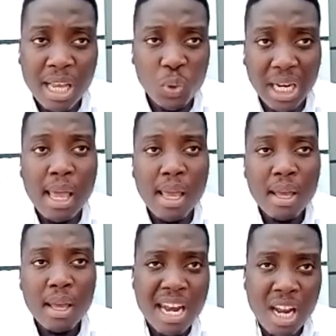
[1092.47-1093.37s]
and now if
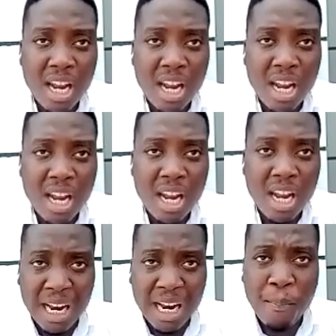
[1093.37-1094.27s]
they made
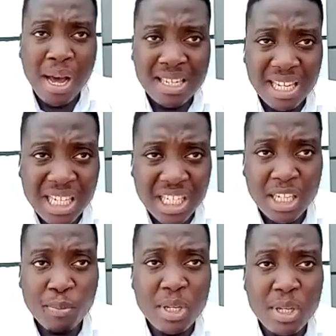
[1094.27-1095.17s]
another bad selection, it
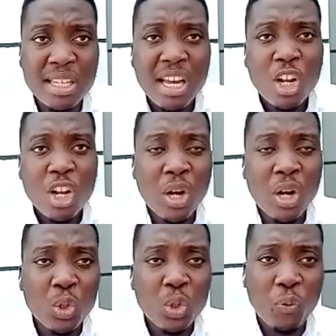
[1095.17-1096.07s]
means there'll be a lot
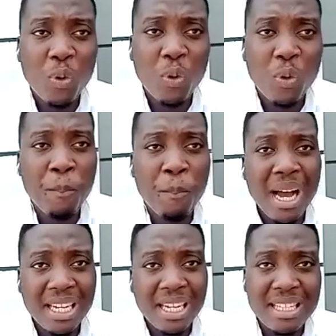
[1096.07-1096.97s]
of
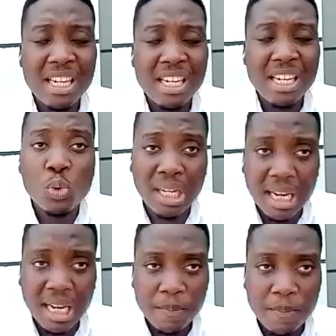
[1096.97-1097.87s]
bad debt they need to
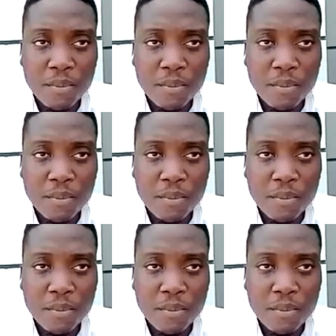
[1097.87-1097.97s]
clear.